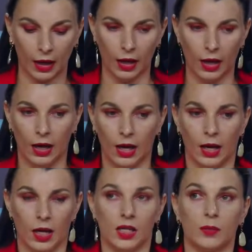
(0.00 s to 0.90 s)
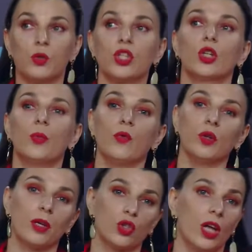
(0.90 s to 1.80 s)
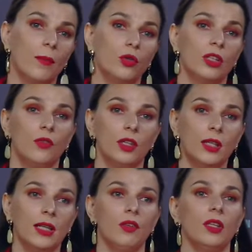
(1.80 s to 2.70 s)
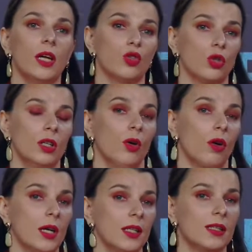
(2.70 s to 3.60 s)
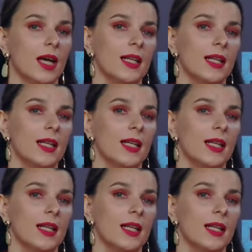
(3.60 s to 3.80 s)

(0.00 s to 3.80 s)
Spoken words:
of our activity. At first, since the beginning of